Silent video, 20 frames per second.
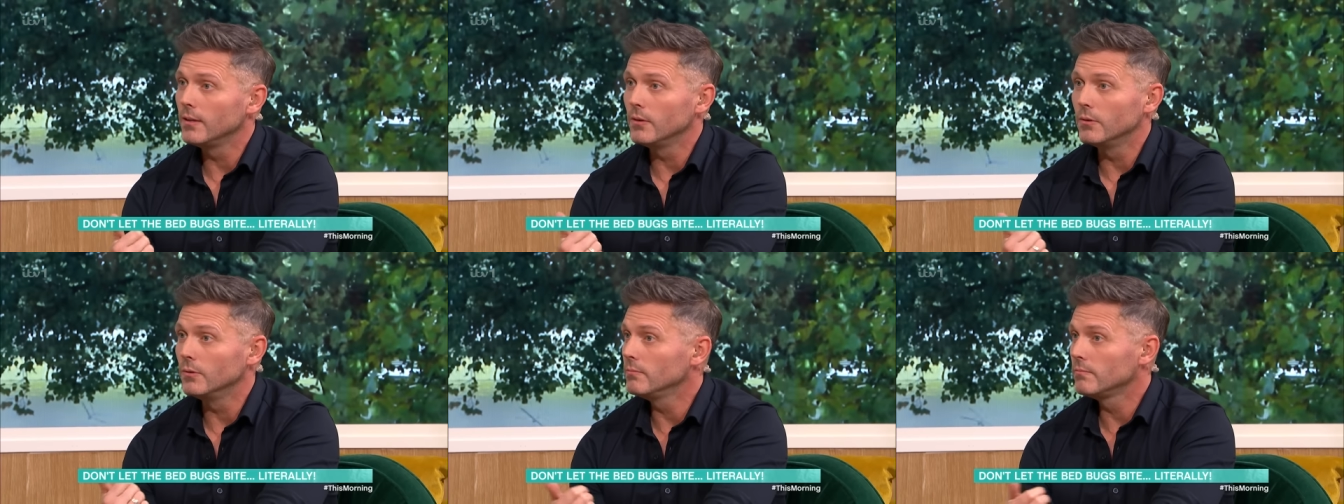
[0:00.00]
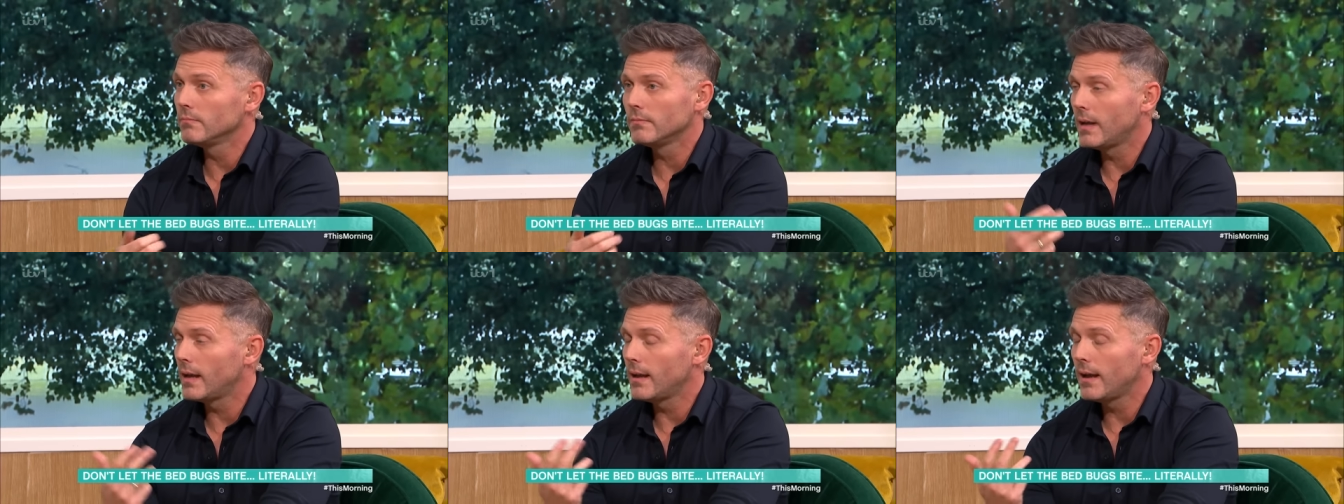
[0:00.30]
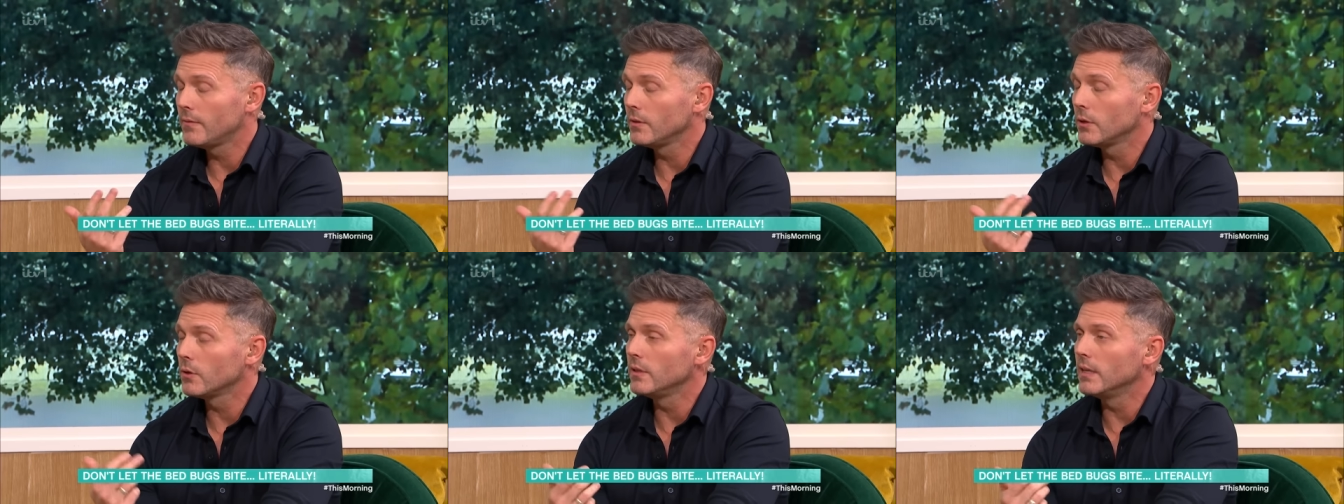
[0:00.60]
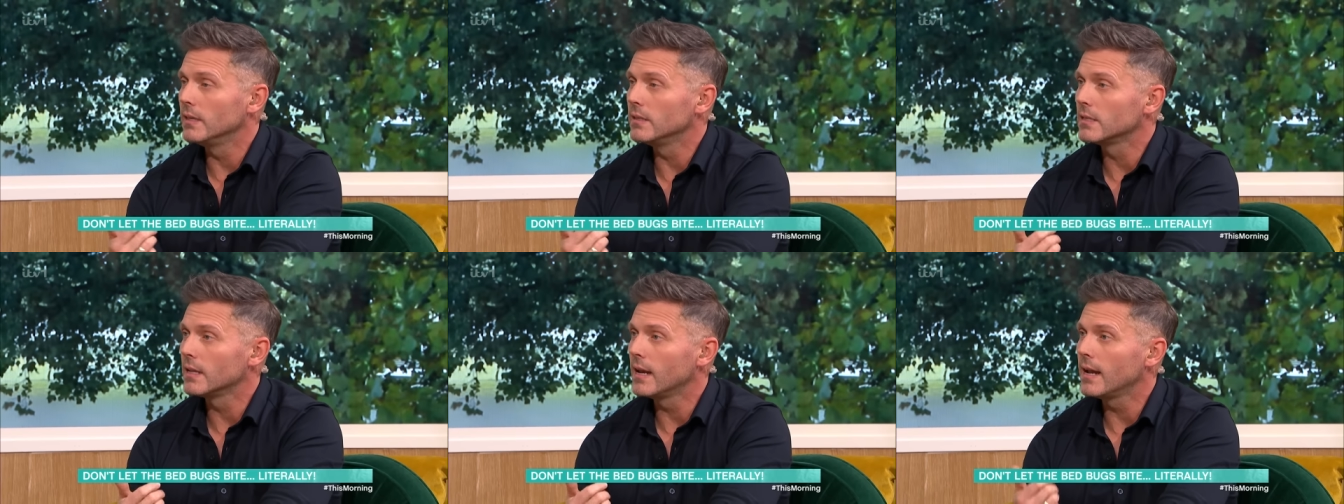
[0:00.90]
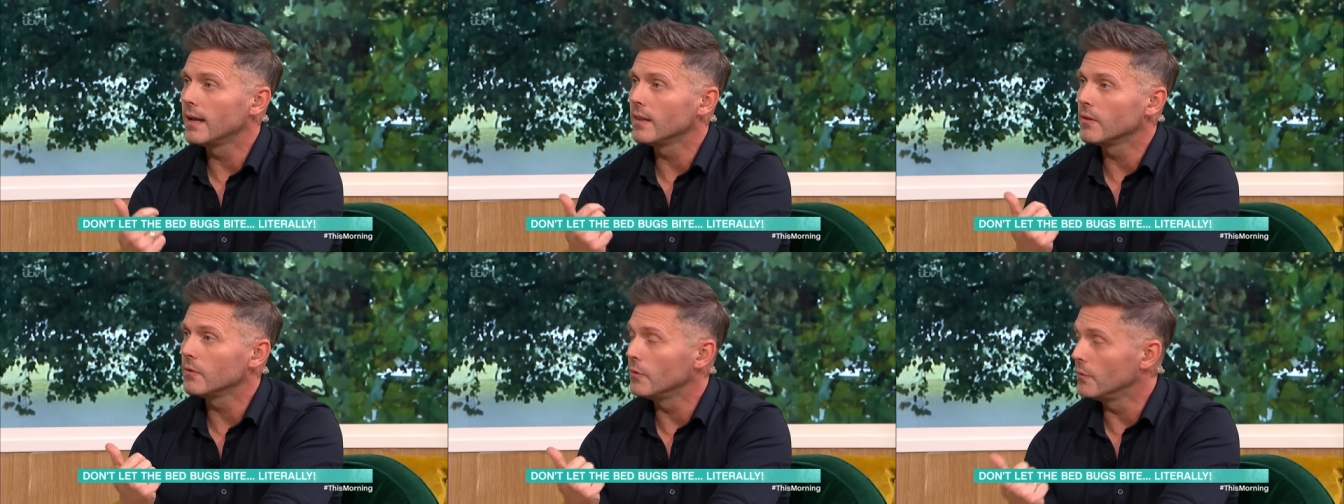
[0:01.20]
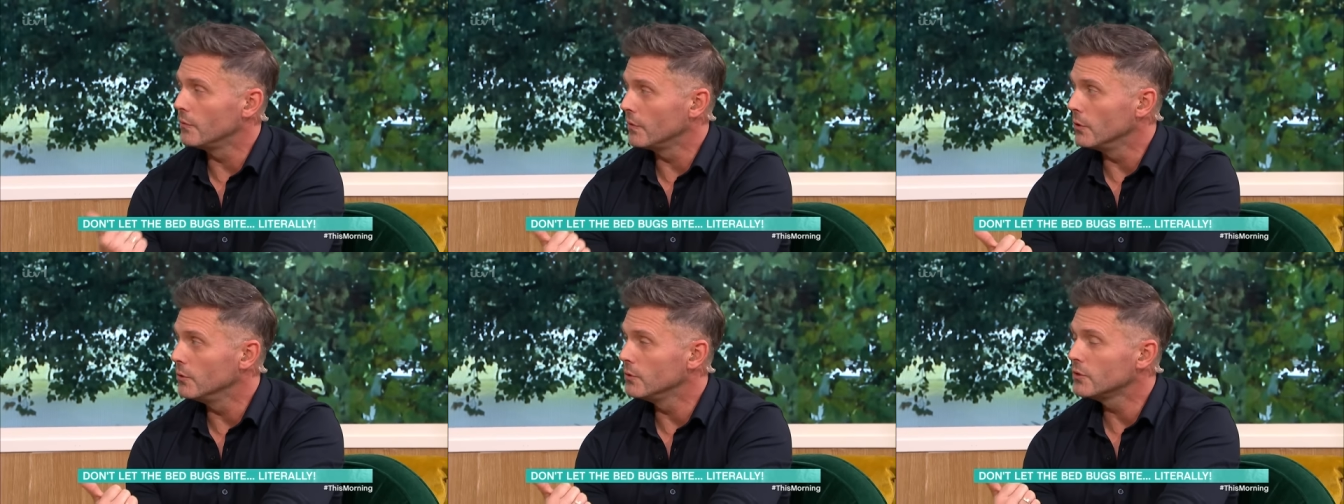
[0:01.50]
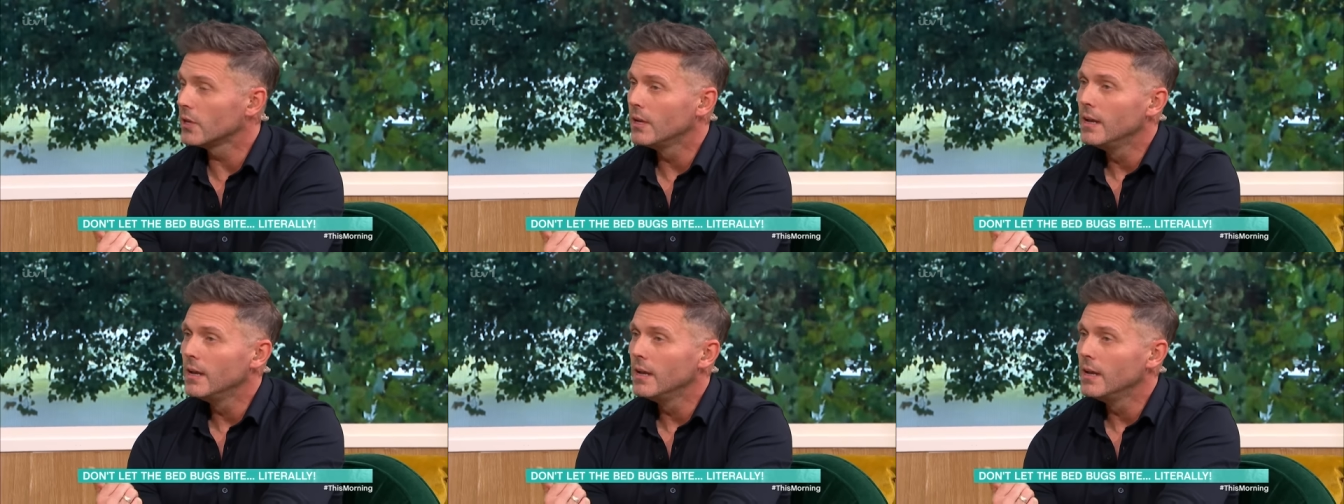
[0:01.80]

you know, have a look on the internet at the reviews.